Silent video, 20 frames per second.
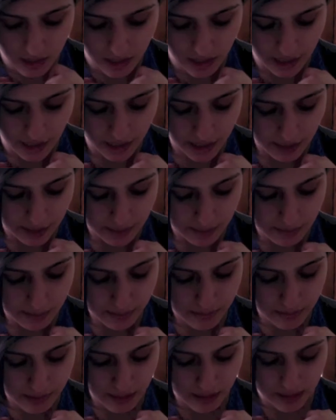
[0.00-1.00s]

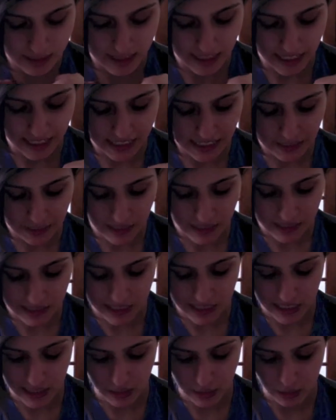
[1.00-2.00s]
To edit my
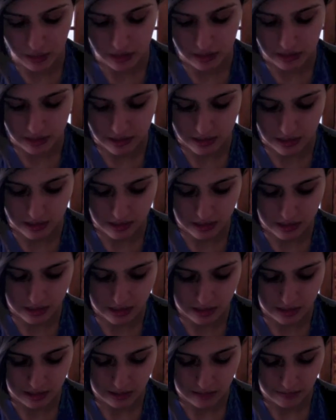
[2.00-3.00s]

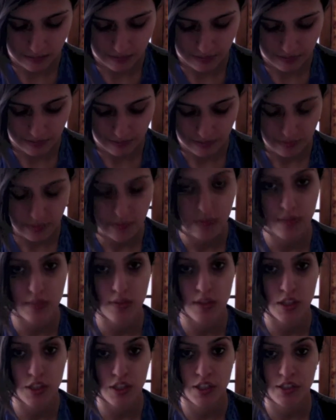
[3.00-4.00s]
sequence
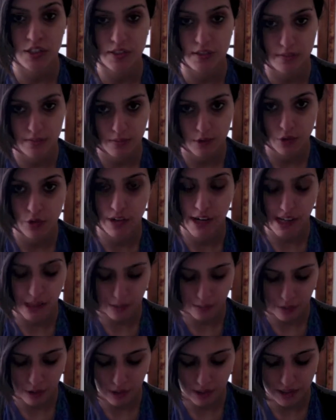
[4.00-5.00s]
to create the
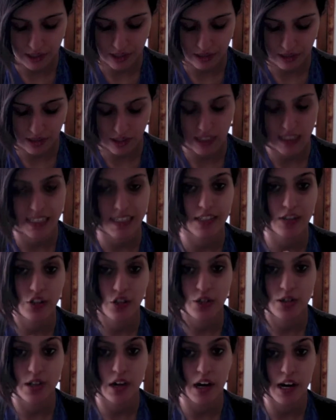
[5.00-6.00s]
product, I did
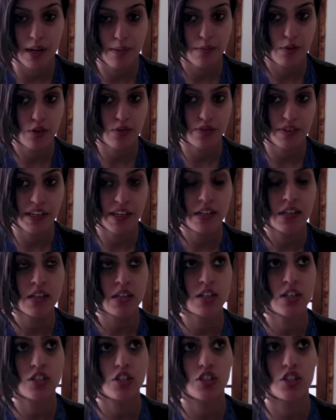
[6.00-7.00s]
use iMovie
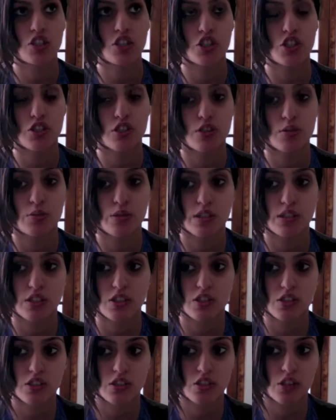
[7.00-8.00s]
to choose which
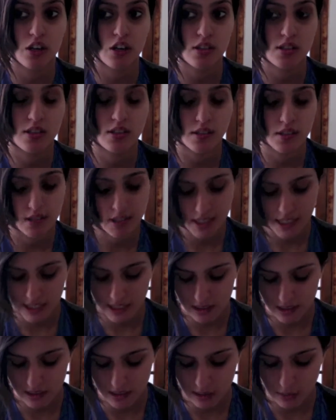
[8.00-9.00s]
shots and
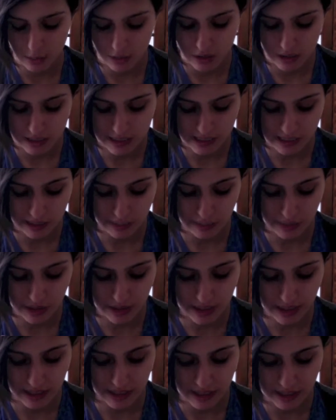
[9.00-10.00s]
scenes I wanted, but
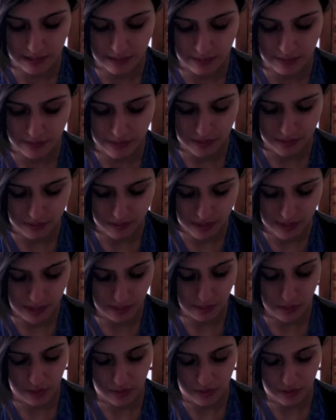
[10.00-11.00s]
then I
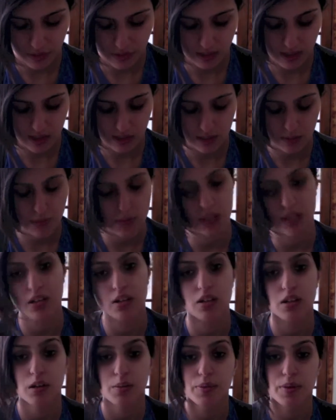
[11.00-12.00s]
moved on to
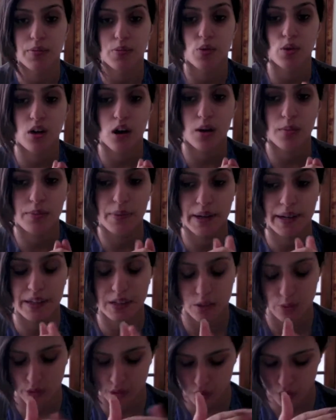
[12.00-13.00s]
something a bit more
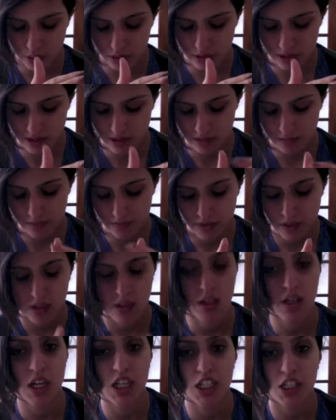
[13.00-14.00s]
complex, which was
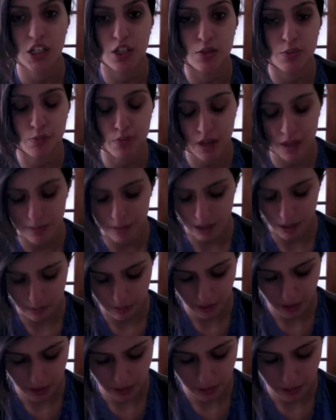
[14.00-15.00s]
Adobe Premiere
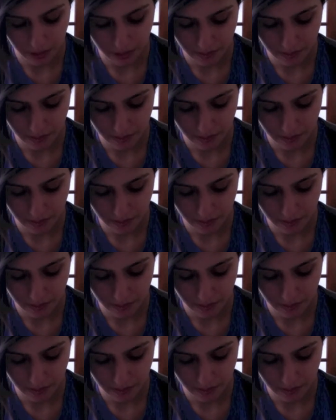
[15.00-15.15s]
Pro.